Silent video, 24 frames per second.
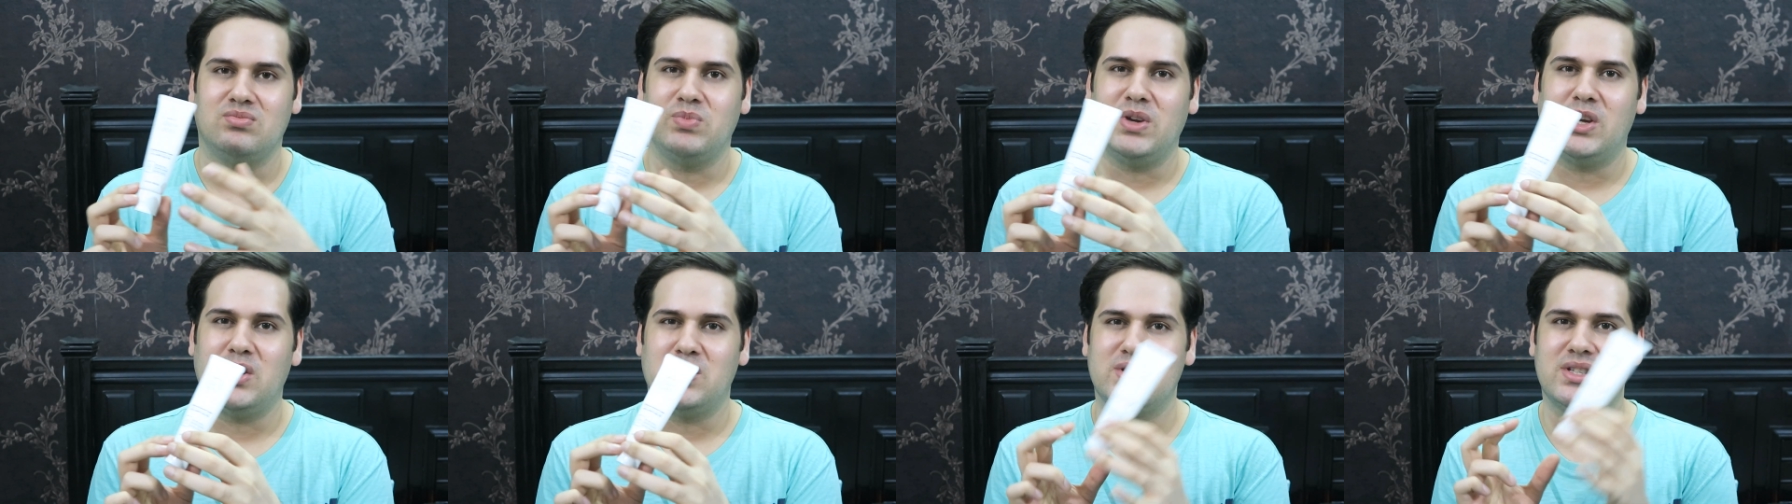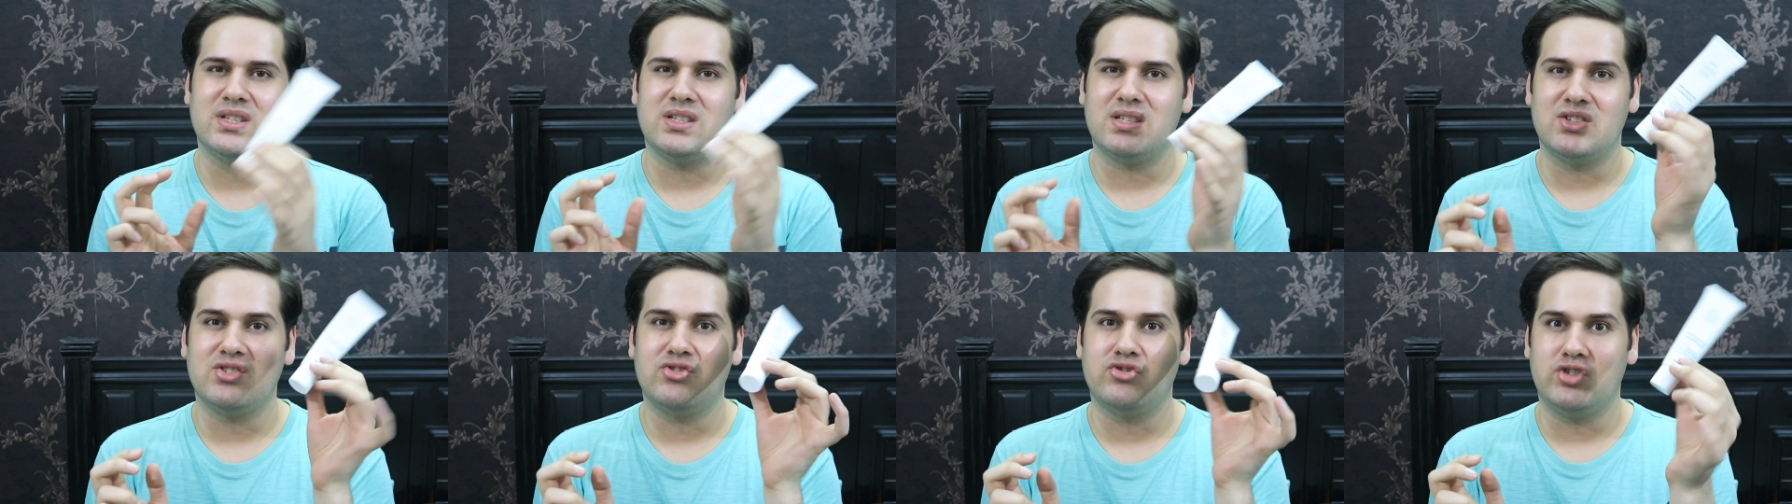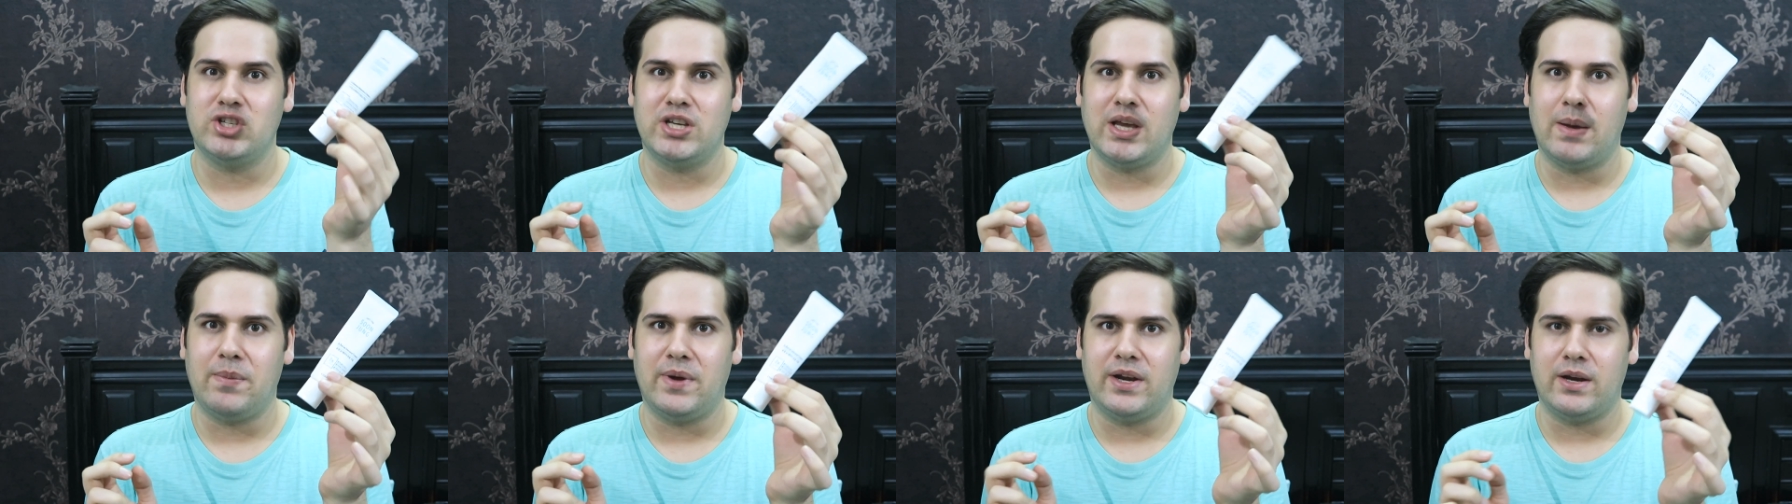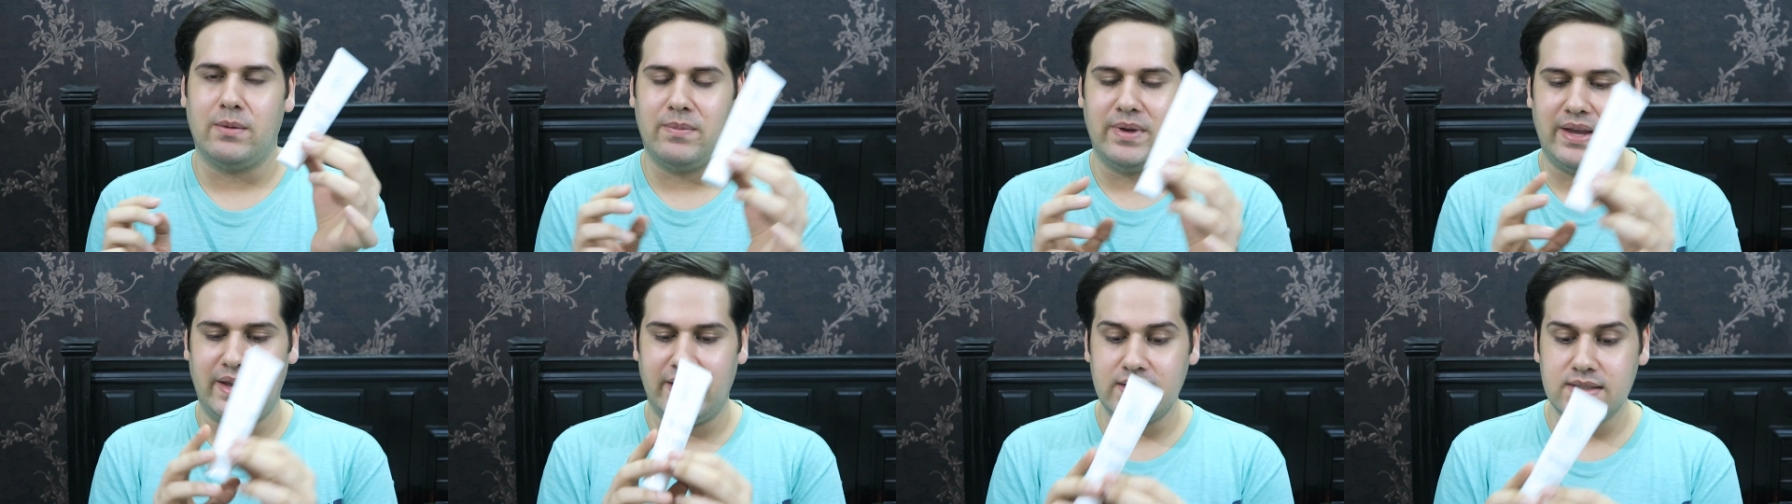because this is shea
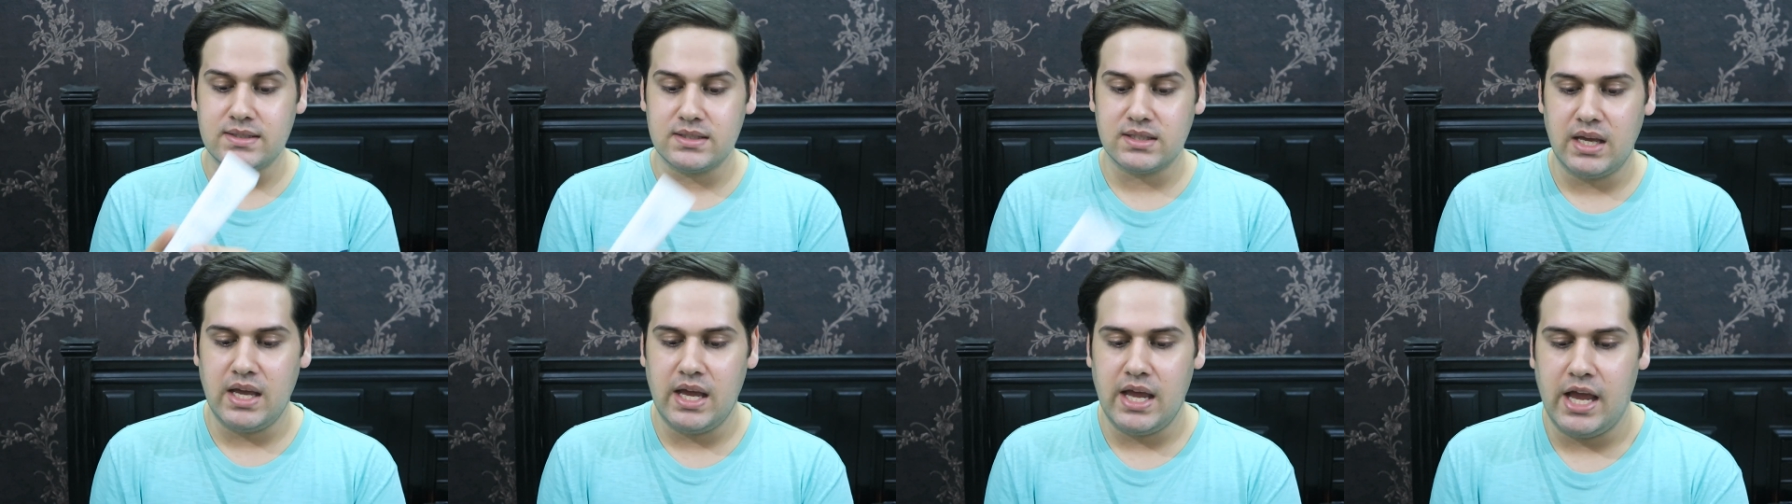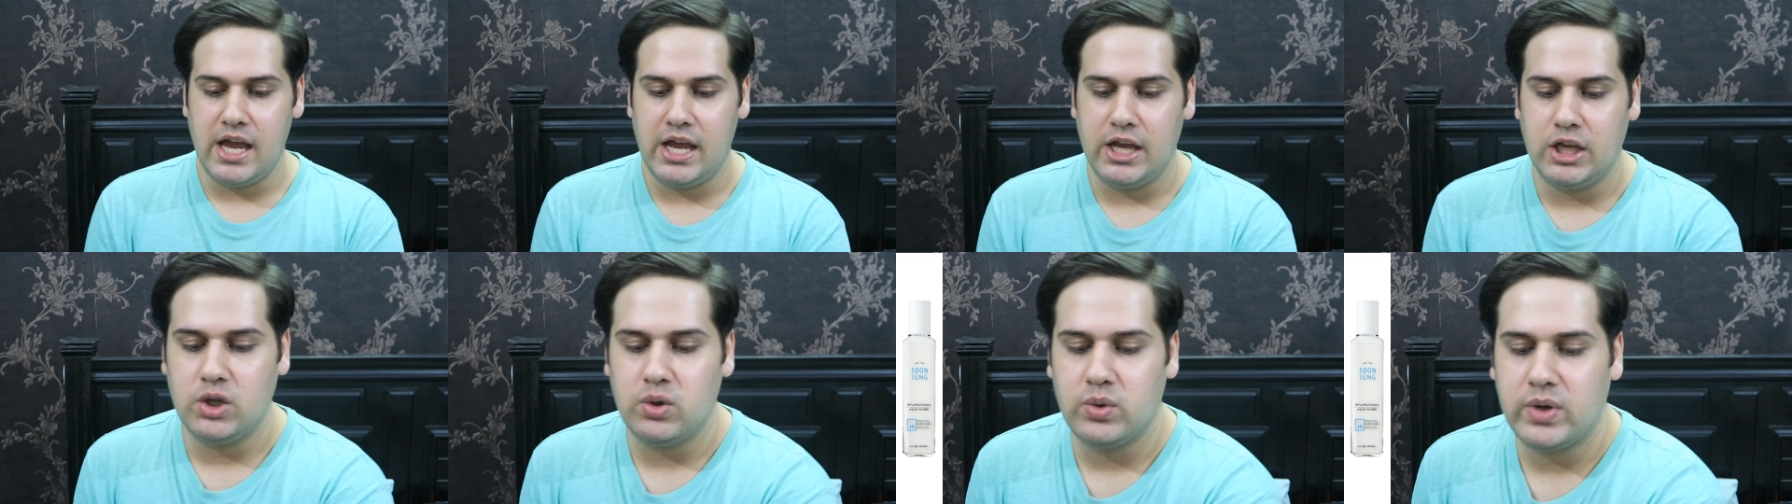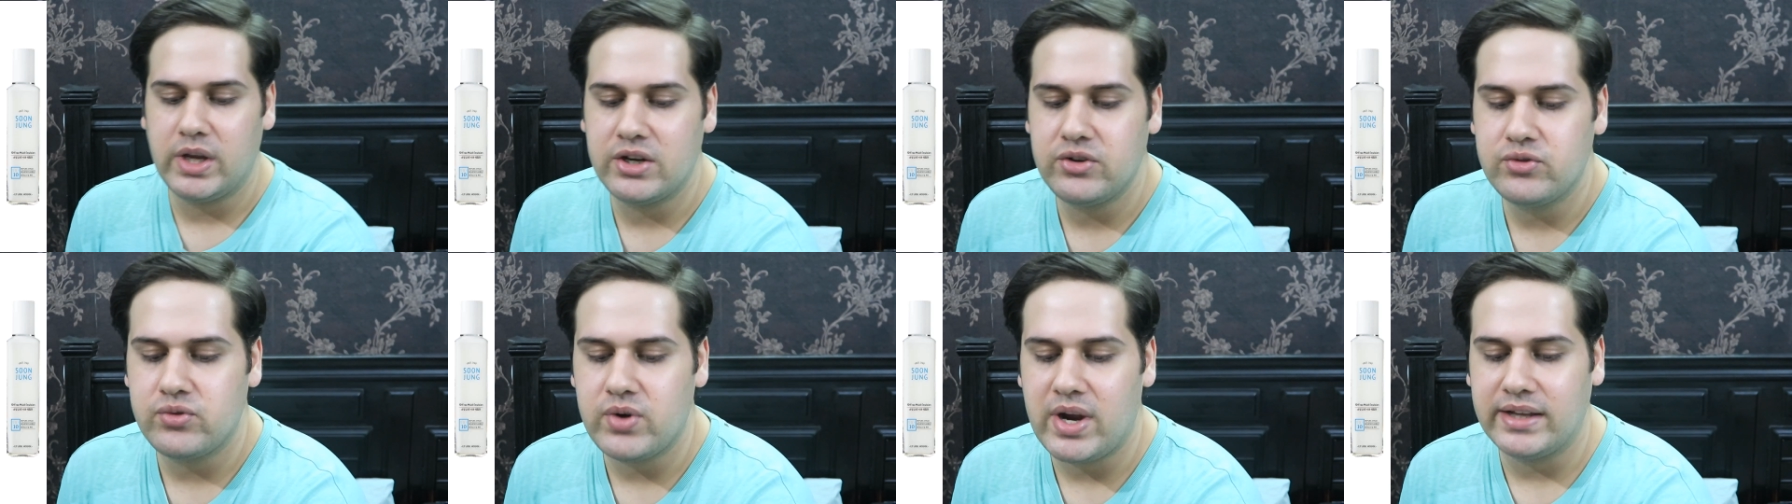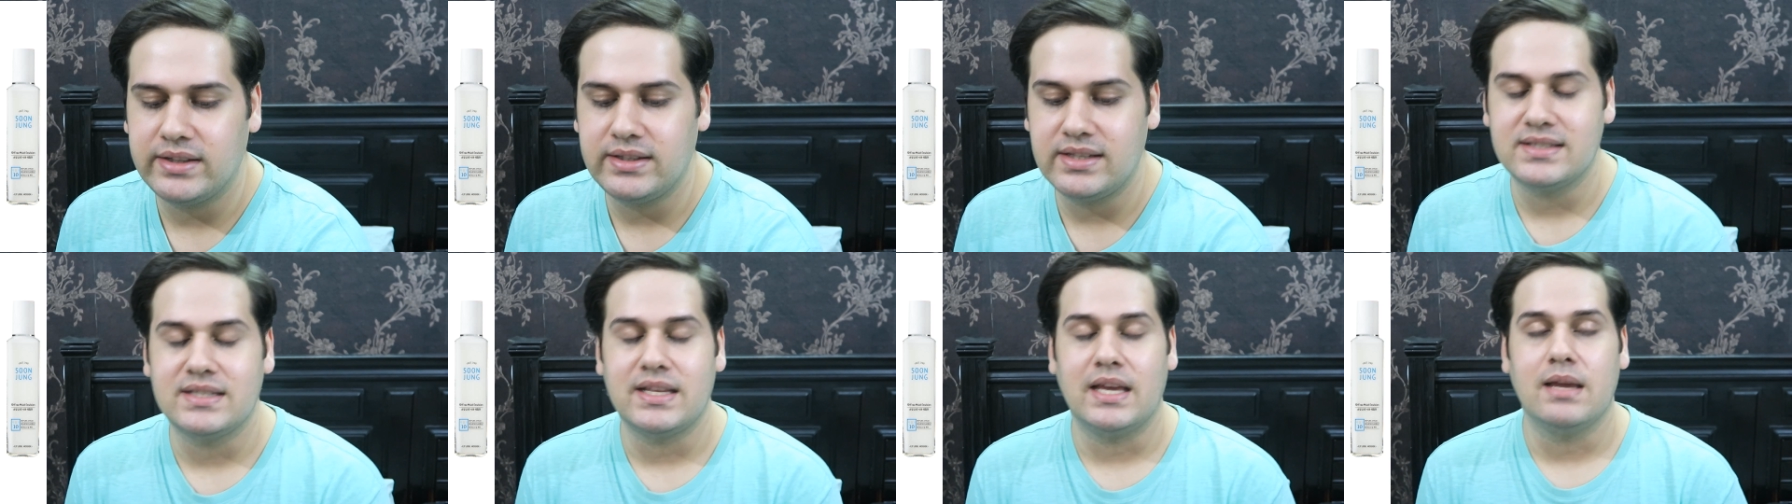butter based, you can
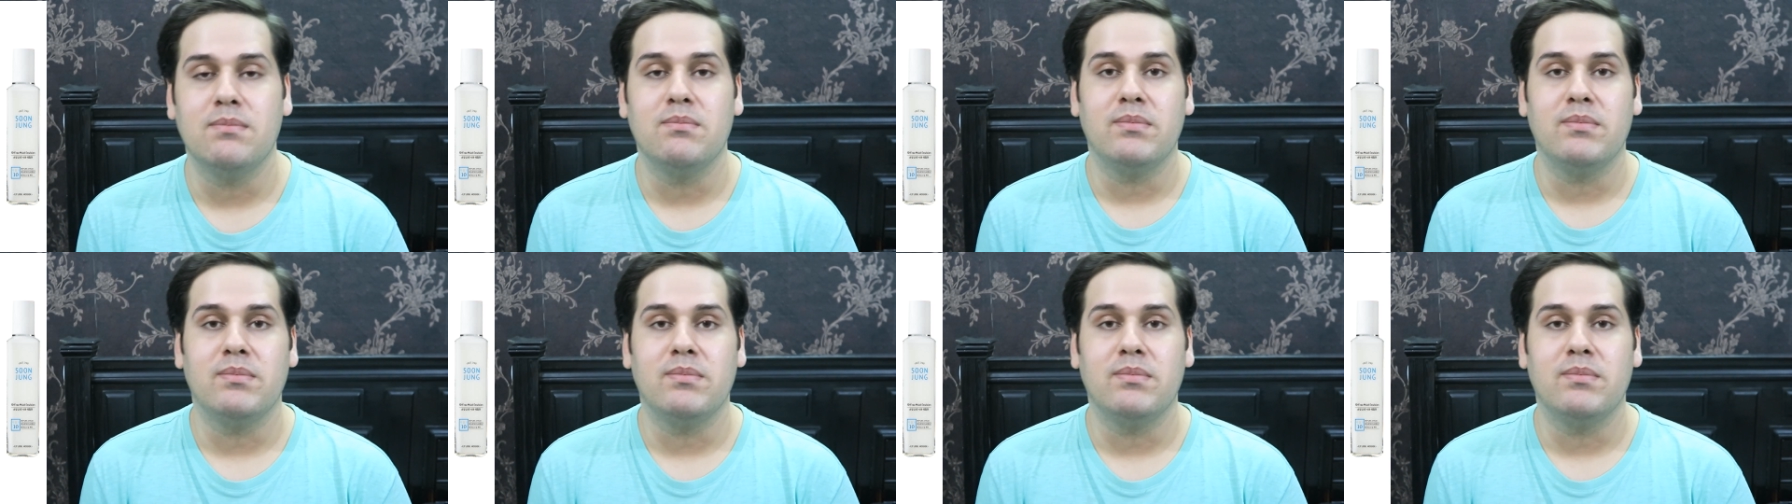try this